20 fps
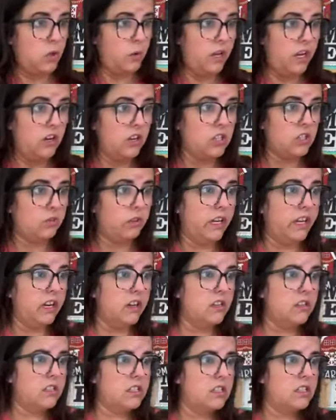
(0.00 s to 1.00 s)
2 years, 3
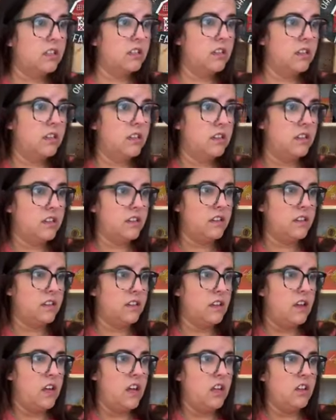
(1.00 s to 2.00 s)
years.
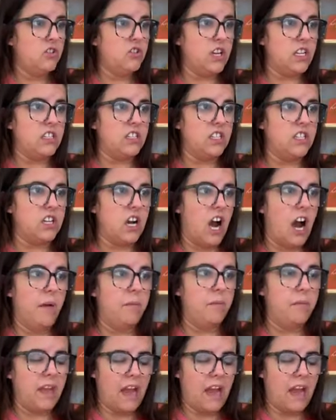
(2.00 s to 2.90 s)
Just the top.